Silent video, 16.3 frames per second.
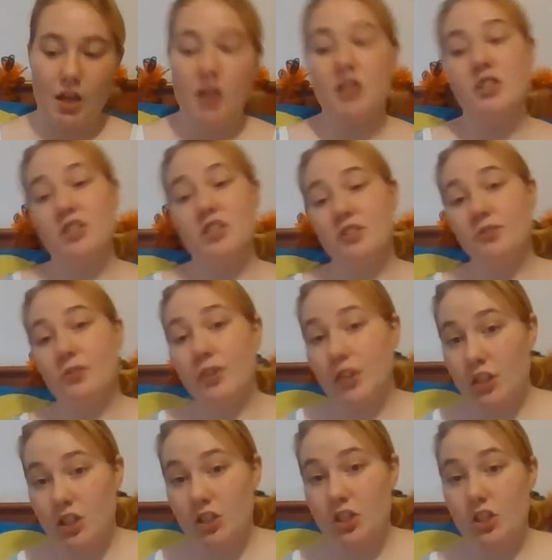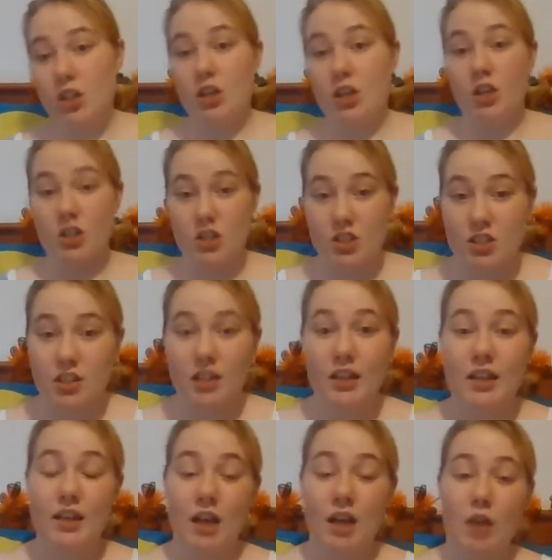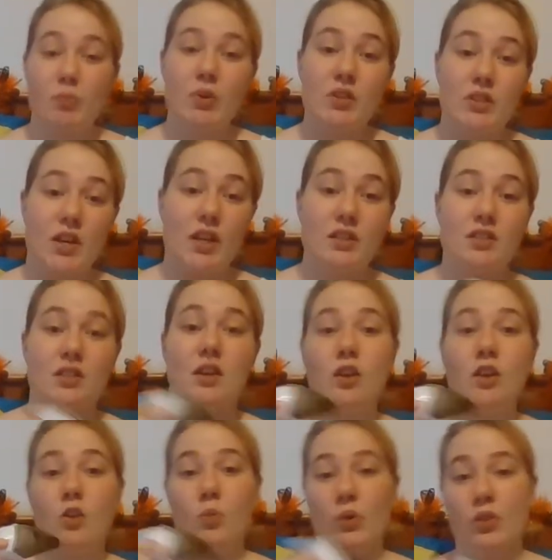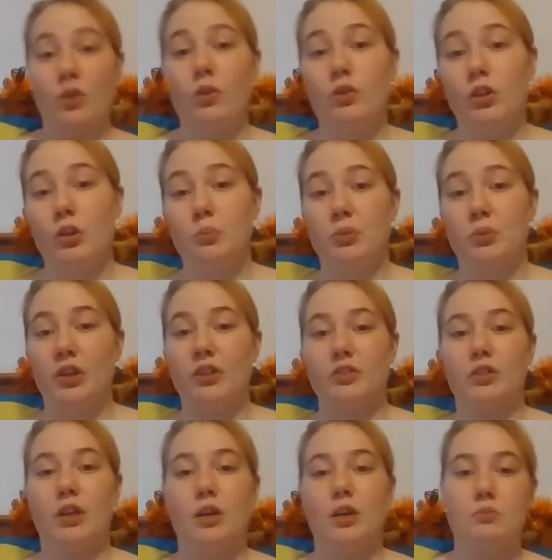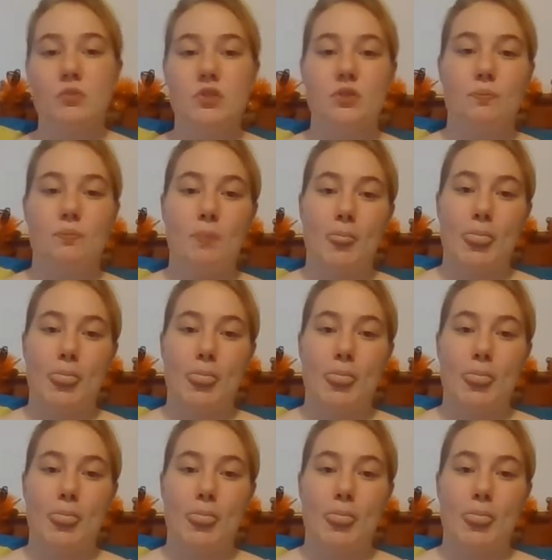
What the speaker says: she's finished, she's cleaning up her desk with all the breadcrumbs.